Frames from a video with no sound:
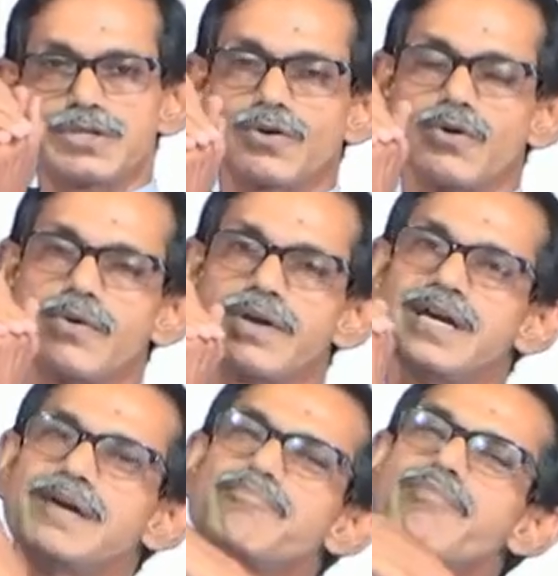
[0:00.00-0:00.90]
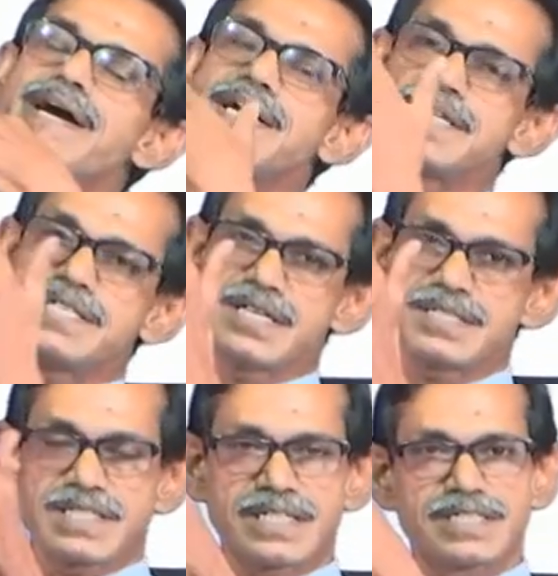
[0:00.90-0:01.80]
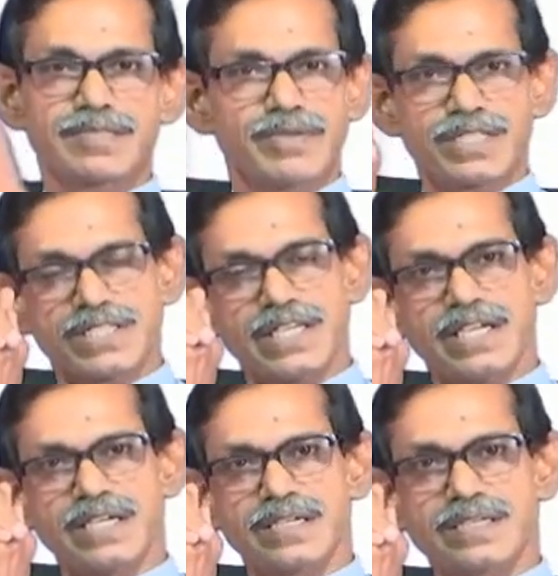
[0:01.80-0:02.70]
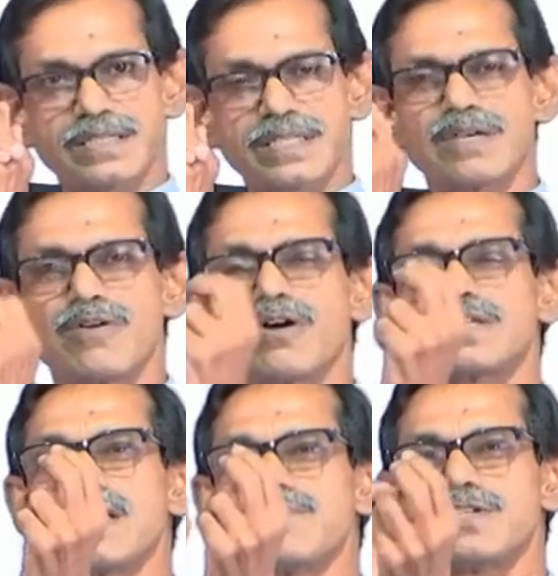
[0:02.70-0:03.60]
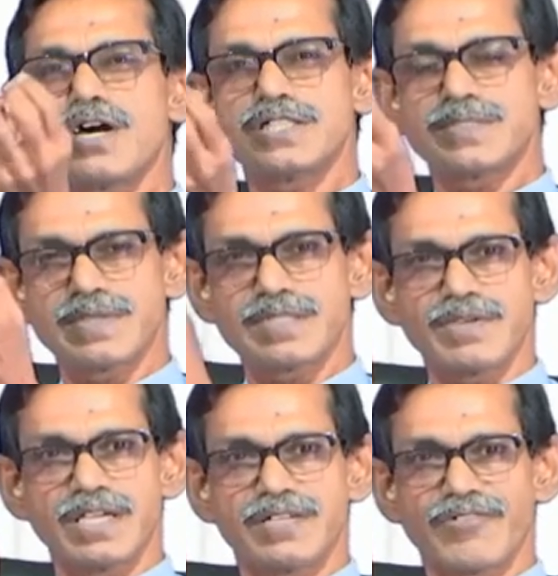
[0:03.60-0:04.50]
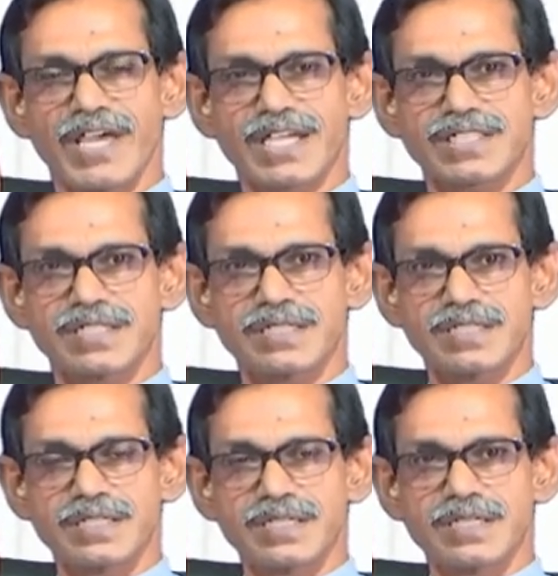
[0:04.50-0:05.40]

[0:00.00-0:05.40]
So, if by any chance there is a mistake or some non-specific interaction,